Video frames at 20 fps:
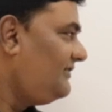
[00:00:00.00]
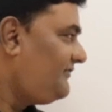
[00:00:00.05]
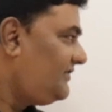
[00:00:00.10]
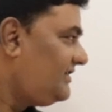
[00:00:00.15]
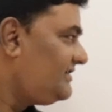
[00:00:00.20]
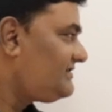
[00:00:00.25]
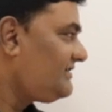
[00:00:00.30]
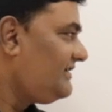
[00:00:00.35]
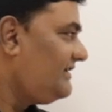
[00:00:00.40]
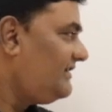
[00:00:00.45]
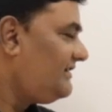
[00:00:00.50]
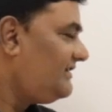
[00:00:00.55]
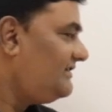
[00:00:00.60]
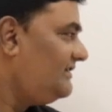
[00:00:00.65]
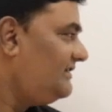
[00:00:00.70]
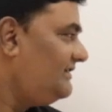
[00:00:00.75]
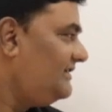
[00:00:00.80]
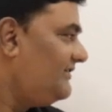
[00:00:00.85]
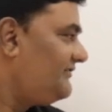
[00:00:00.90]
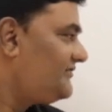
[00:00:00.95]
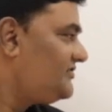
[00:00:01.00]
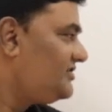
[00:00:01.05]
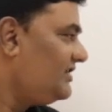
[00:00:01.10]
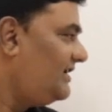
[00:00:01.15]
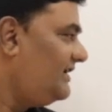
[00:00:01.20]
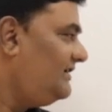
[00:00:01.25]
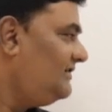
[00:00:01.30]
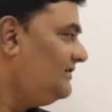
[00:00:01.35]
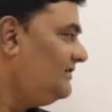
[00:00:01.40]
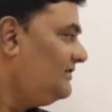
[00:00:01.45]
If it is greater than left
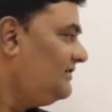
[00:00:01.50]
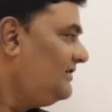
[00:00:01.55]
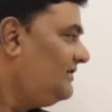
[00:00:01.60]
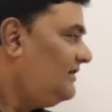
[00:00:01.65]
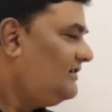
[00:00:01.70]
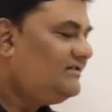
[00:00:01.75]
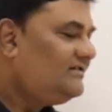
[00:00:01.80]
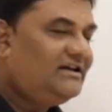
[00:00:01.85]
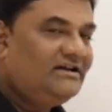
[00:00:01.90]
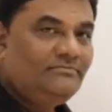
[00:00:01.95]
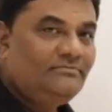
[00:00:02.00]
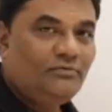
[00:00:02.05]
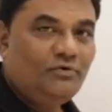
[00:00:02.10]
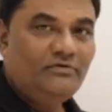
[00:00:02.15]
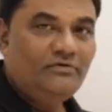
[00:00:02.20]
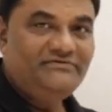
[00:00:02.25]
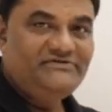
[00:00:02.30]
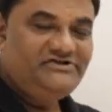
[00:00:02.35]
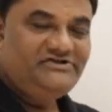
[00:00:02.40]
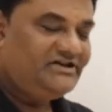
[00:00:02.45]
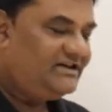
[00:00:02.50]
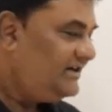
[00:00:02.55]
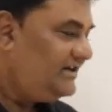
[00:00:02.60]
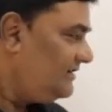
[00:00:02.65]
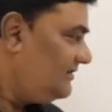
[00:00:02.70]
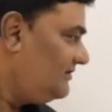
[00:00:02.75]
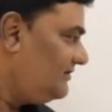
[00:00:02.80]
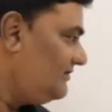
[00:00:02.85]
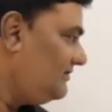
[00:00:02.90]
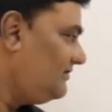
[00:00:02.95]
child, then move
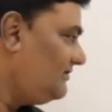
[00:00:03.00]
j